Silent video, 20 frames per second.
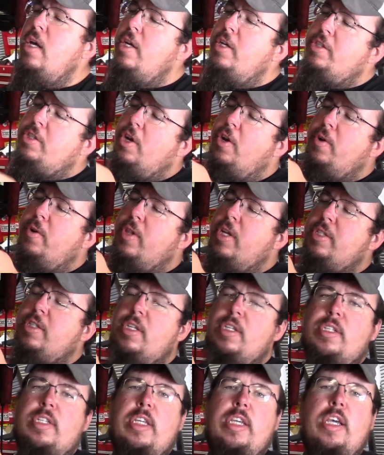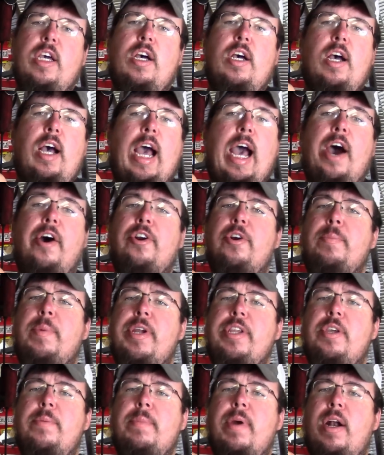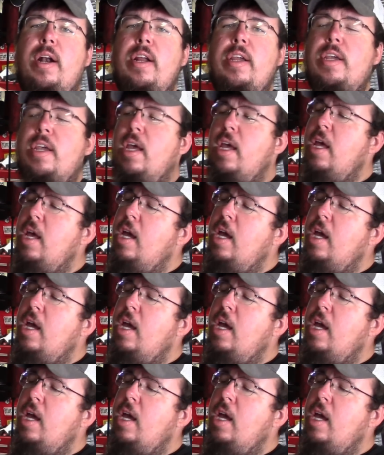So this is the outer pinion bearing.